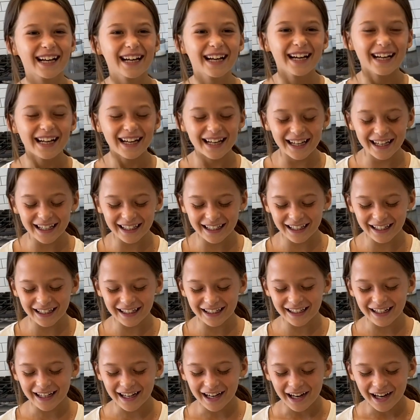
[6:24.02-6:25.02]

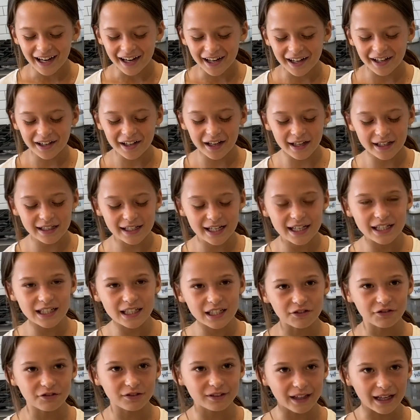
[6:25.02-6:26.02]
it can
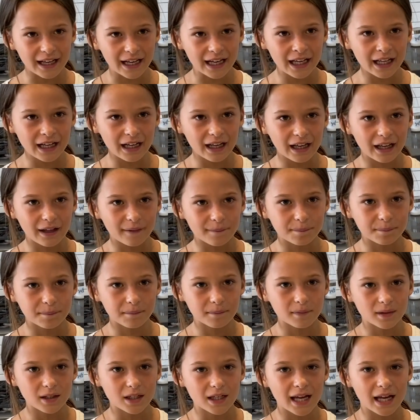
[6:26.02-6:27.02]
deflate,
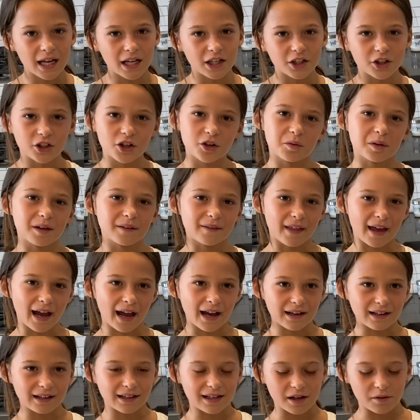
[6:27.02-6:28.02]
and you don't want
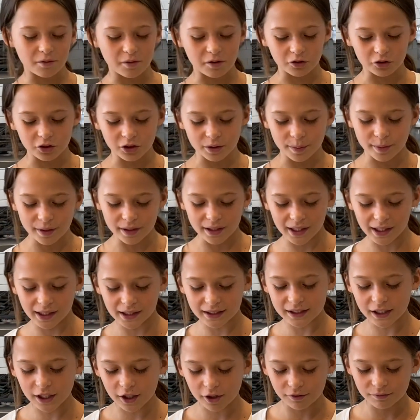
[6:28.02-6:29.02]
that. It won't look pretty,
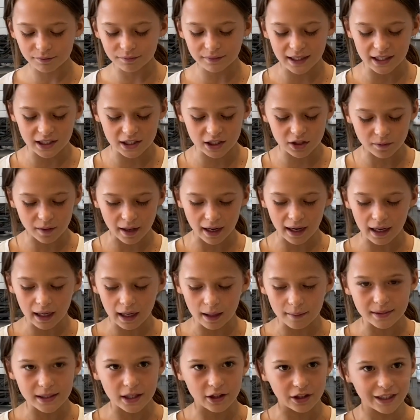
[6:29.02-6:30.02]
so that's why
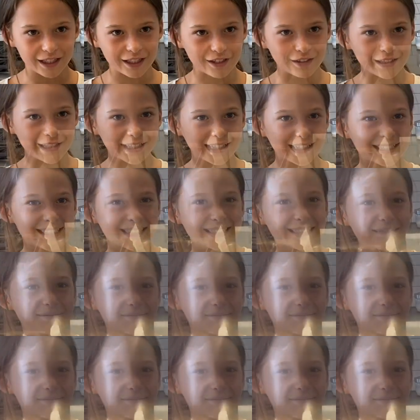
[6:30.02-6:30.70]
I'm telling you what it looks like